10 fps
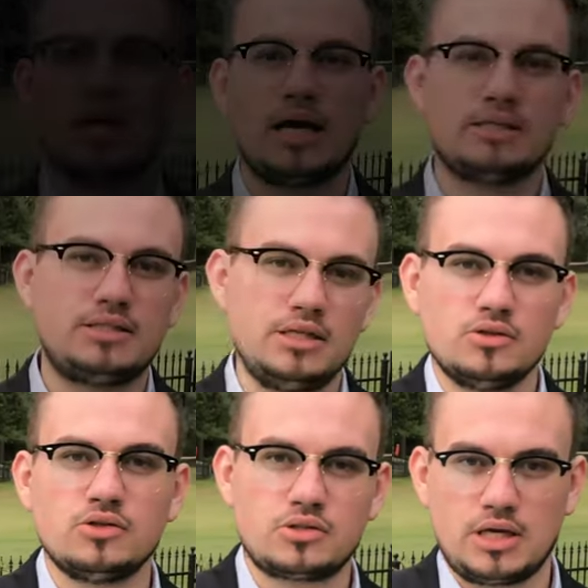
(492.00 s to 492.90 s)
As
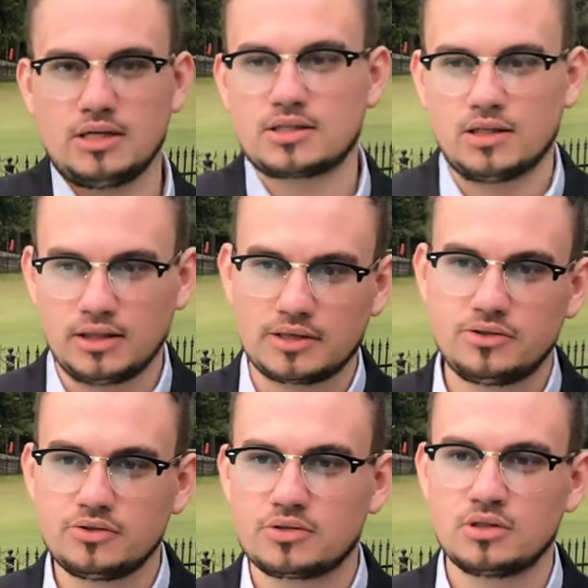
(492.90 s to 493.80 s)
dealers and as
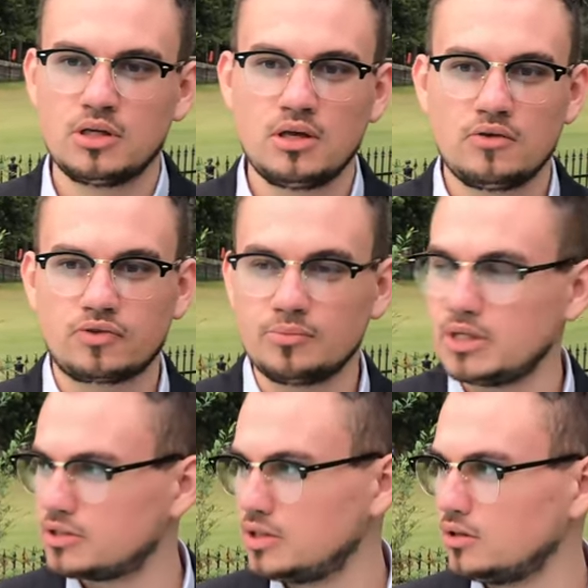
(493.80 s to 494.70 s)
collectors from
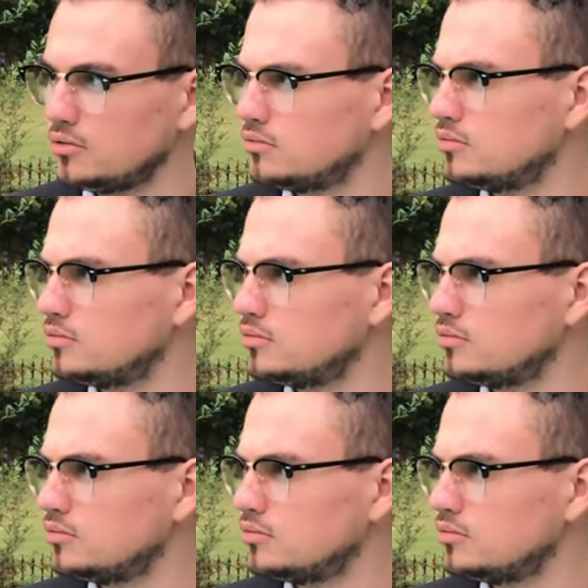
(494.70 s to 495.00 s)
this deal,